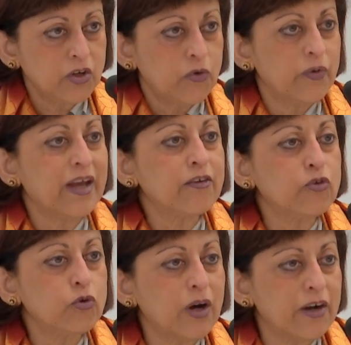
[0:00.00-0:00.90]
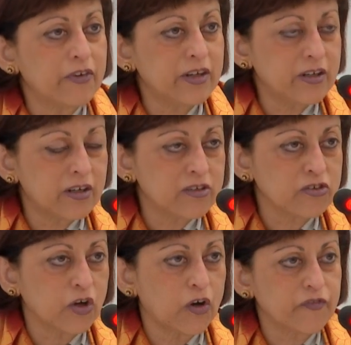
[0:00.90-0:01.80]
we had 200
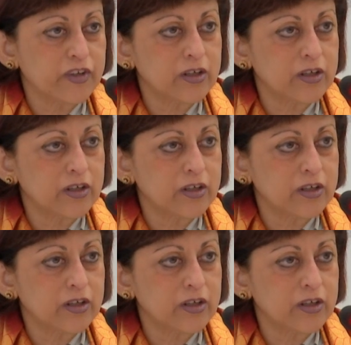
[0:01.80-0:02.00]
years of,